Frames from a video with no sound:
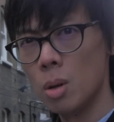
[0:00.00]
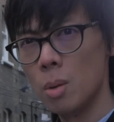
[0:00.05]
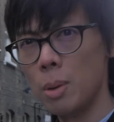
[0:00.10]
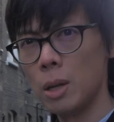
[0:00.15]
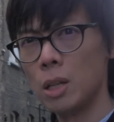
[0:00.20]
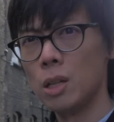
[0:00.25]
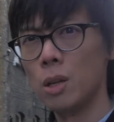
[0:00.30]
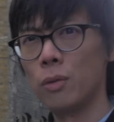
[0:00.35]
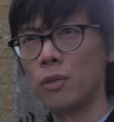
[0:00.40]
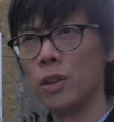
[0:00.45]
the
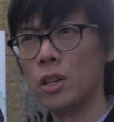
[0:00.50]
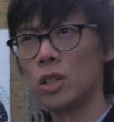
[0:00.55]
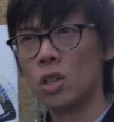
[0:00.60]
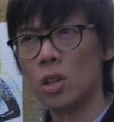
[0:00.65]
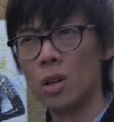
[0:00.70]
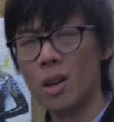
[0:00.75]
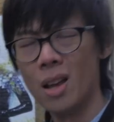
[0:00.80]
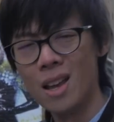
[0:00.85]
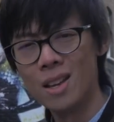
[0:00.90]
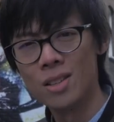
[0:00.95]
big new
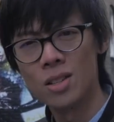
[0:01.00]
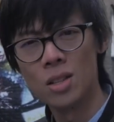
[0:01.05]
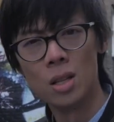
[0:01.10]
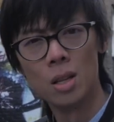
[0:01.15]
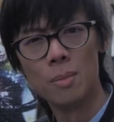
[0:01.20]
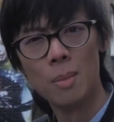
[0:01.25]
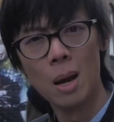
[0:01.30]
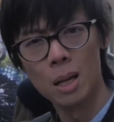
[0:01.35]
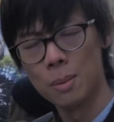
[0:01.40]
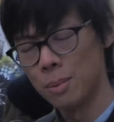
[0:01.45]
feature isn't
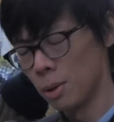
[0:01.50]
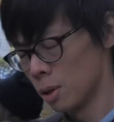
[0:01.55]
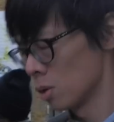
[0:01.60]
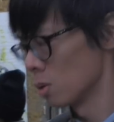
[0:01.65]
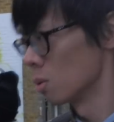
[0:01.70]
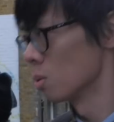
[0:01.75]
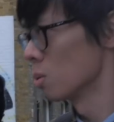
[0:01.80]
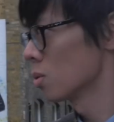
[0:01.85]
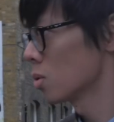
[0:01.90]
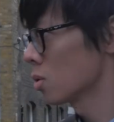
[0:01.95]
the
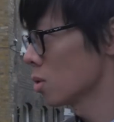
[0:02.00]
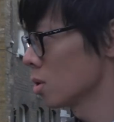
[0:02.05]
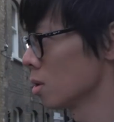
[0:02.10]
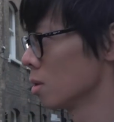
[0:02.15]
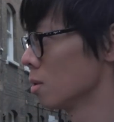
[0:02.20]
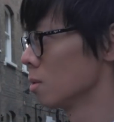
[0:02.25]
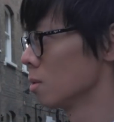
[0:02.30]
megapixels,